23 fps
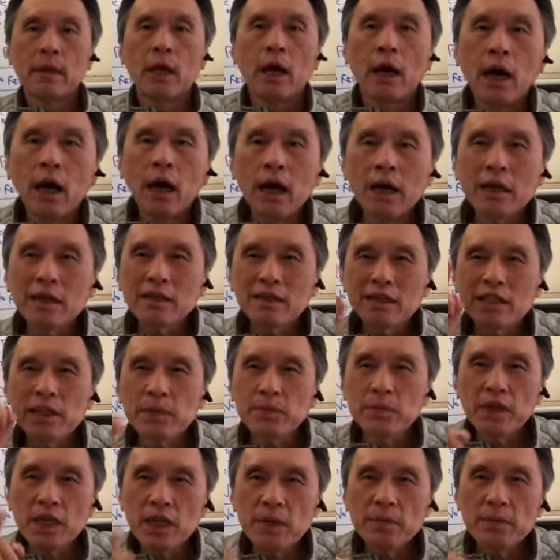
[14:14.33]
Heng
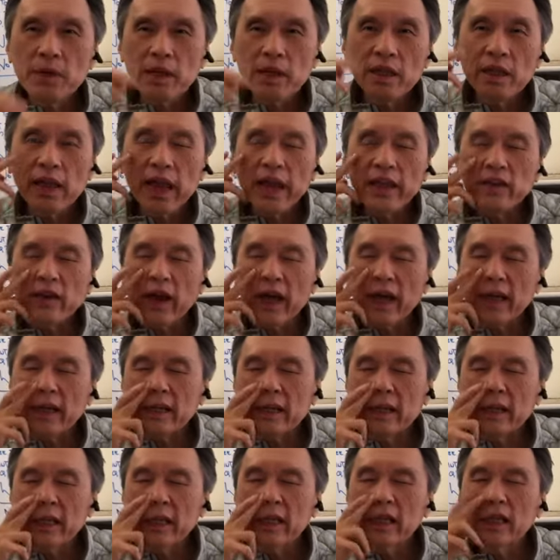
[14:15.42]
simply means that you
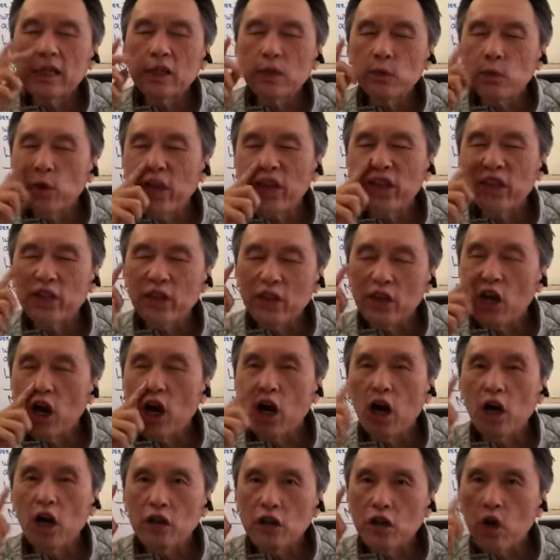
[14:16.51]
exhale with
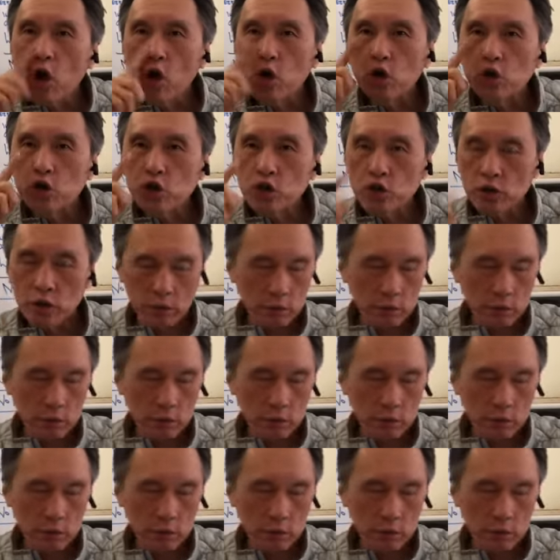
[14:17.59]
your nose.